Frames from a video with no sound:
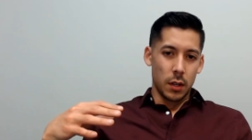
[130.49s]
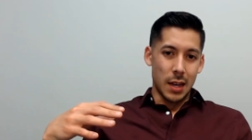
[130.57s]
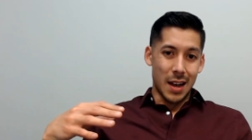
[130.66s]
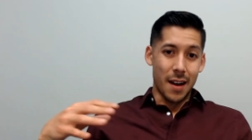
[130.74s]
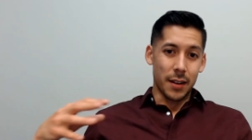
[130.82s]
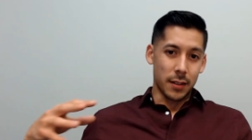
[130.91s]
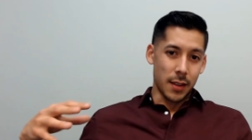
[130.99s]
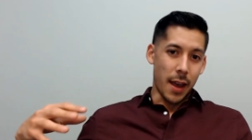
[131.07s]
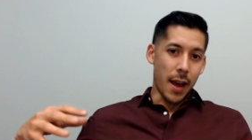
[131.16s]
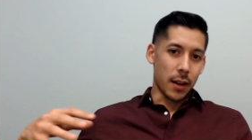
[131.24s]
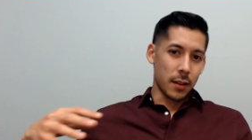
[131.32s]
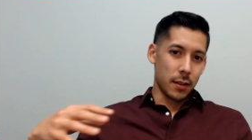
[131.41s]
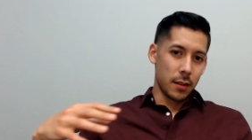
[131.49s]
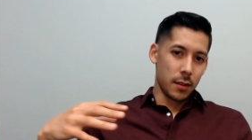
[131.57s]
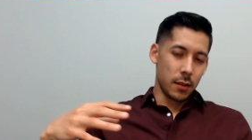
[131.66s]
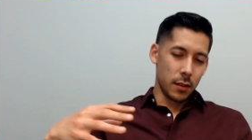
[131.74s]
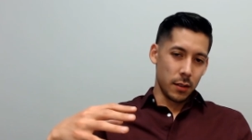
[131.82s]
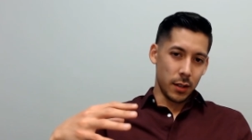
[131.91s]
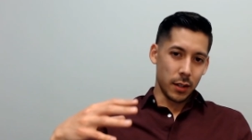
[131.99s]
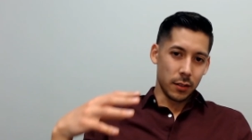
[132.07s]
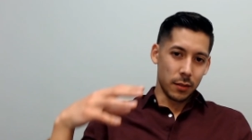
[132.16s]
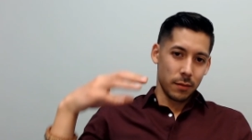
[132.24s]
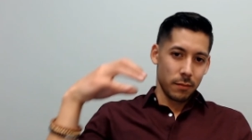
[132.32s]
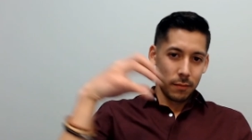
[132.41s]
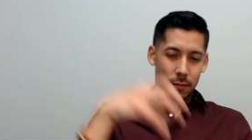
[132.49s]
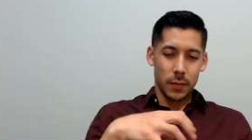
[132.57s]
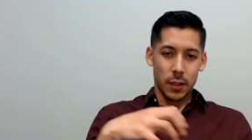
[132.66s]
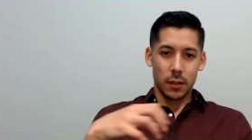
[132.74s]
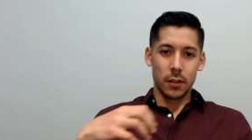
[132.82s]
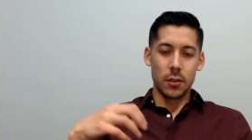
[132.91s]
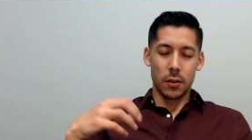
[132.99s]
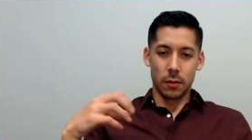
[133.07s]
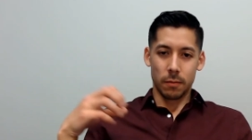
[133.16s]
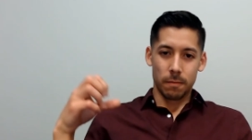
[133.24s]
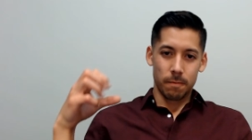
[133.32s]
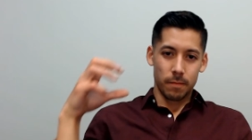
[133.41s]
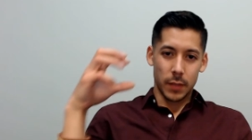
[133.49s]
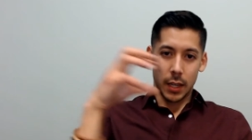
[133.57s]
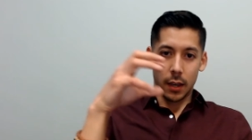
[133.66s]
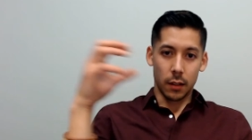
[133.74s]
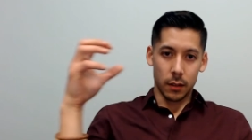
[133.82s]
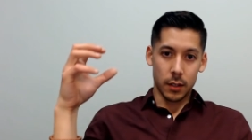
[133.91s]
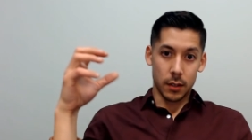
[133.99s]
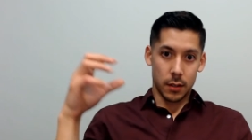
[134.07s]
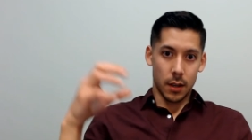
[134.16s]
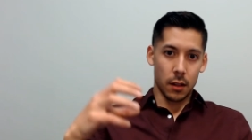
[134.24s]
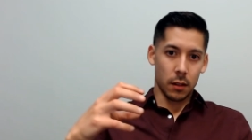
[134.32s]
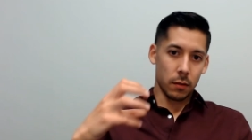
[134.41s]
on attack and you know kill a gazelle